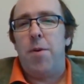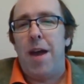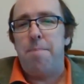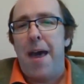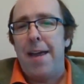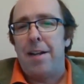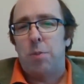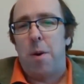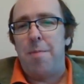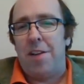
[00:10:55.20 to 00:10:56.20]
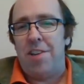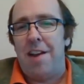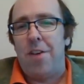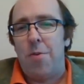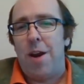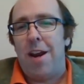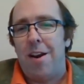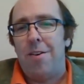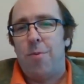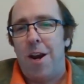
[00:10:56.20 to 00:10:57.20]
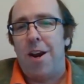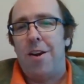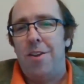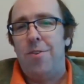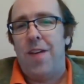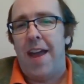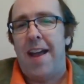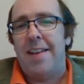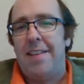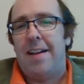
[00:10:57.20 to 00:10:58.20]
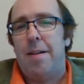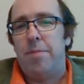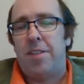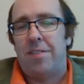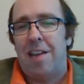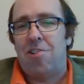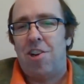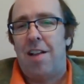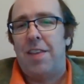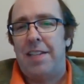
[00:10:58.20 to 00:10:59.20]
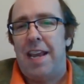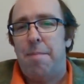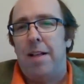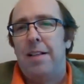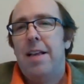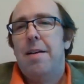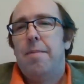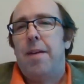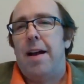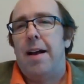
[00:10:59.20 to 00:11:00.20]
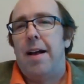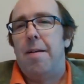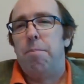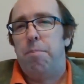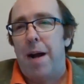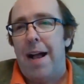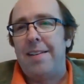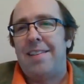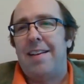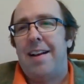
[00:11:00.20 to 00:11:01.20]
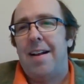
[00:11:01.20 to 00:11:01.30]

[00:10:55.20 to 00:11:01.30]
You had battles pretty much everywhere where you've had succession on the table, but